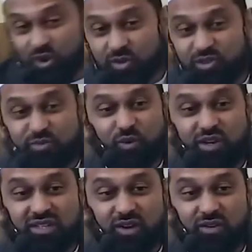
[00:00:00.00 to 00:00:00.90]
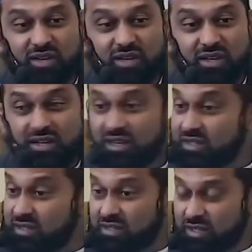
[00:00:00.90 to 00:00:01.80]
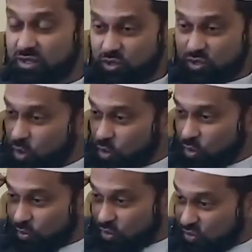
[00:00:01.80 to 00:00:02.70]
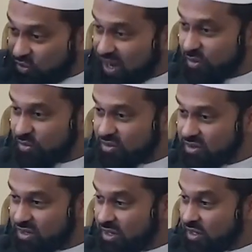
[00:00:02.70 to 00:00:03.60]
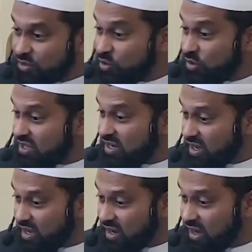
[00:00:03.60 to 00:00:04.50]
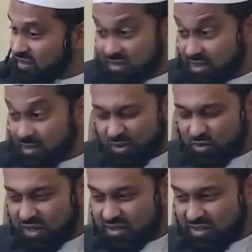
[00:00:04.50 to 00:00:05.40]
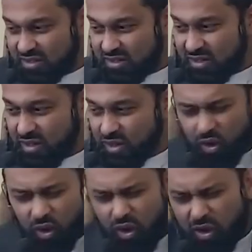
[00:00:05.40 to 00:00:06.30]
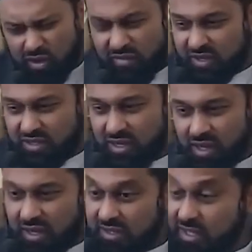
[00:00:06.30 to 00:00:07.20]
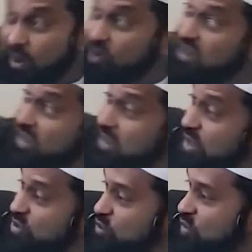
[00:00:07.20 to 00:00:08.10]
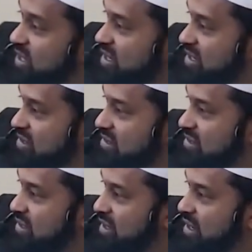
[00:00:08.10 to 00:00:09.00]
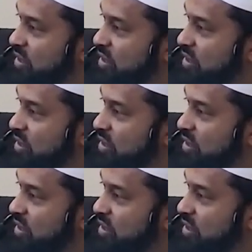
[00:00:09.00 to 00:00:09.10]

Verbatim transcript: scholars point out, isn't it so profound Surah Al Ikhlas is about what? All of it is about Allah's uniqueness.